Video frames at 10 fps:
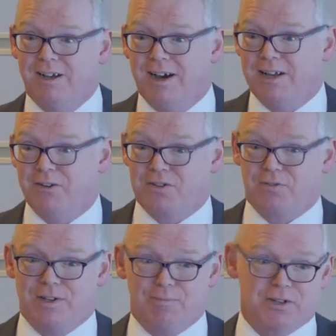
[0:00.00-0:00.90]
I had lots
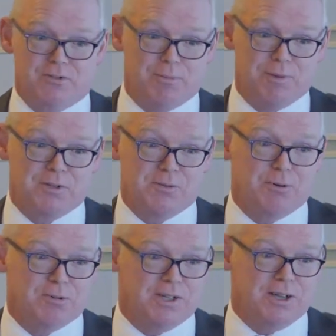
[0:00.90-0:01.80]
of emails from him
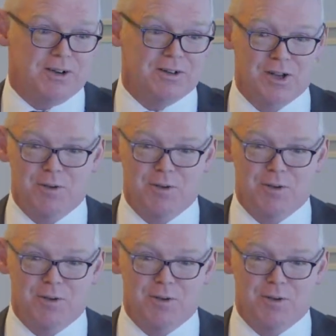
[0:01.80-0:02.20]
supporting our